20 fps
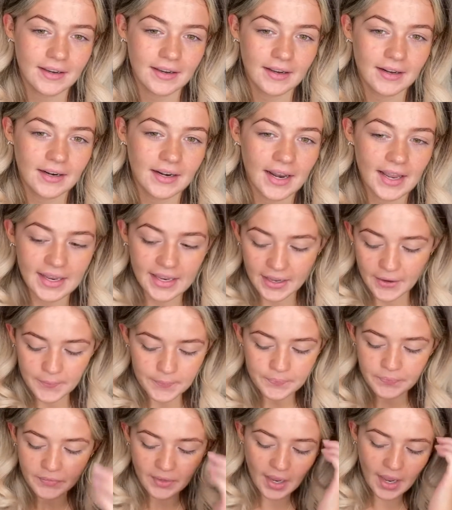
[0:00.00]
Like,
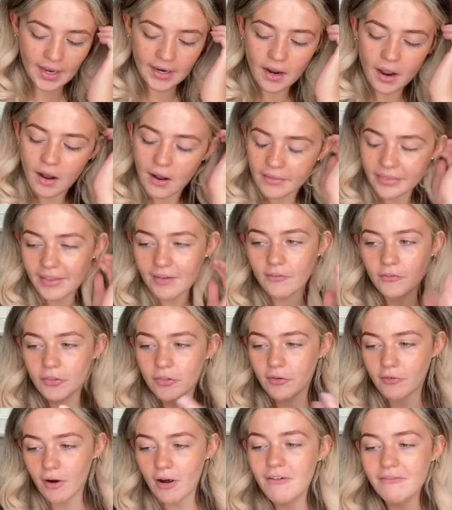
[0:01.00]
I can't, there
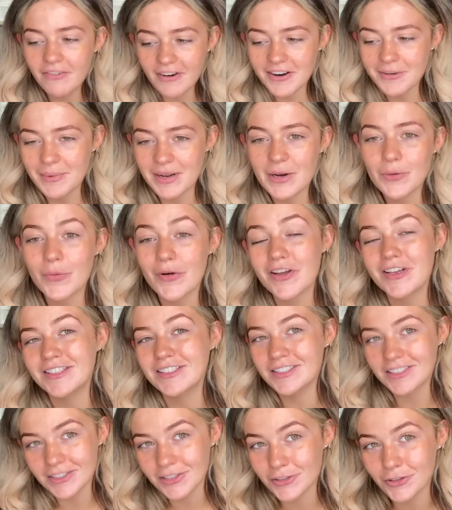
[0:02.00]
aren't very many words to
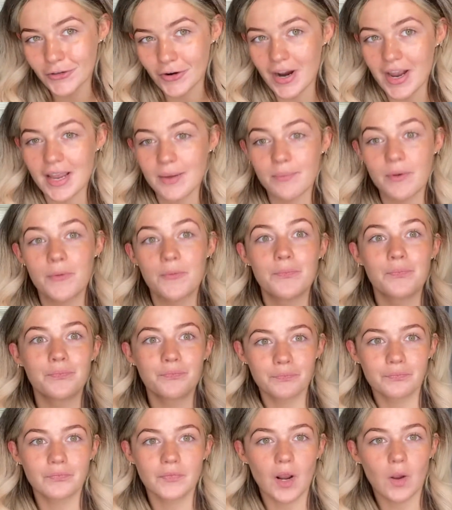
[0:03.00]
describe
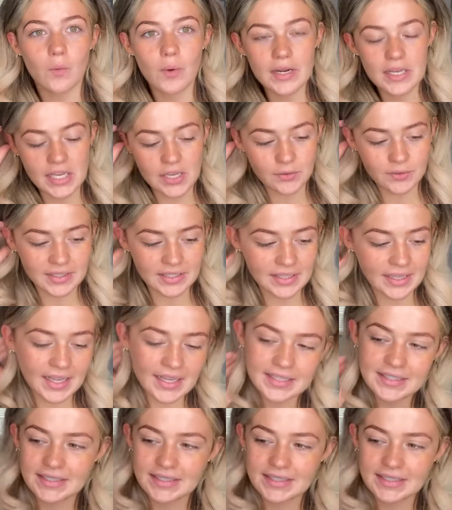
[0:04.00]
when using this.